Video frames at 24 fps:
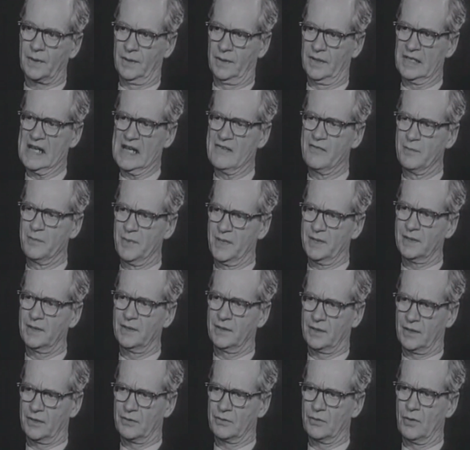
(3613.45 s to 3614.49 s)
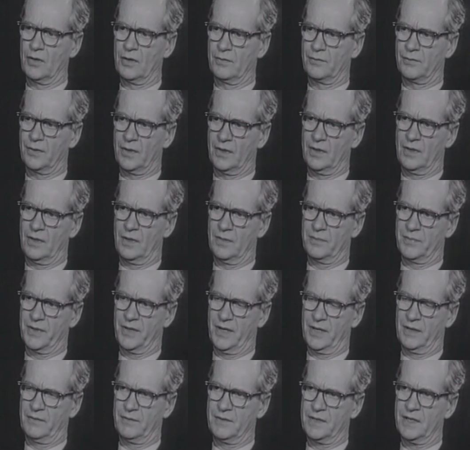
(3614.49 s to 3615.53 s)
the government can control for a long
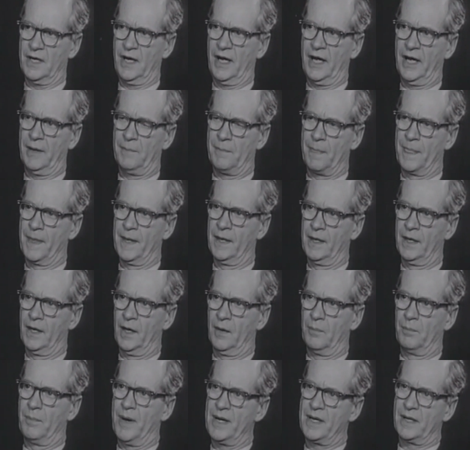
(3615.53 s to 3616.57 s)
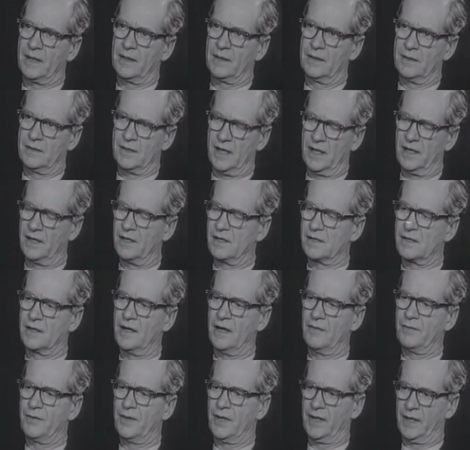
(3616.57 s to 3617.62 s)
period of time, but it is
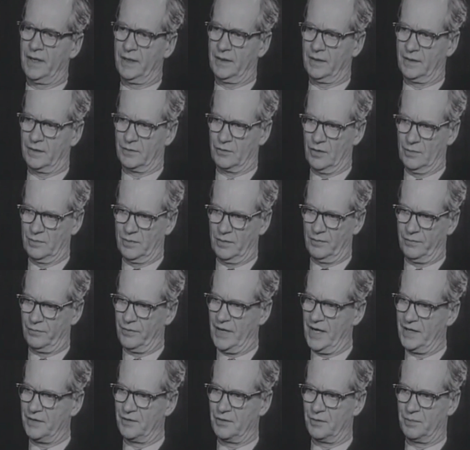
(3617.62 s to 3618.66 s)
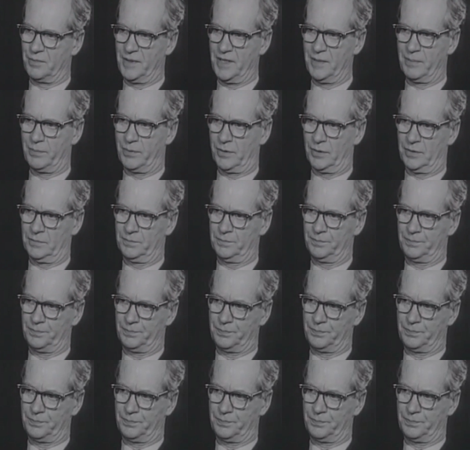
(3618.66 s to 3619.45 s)
governing a group of frightened people.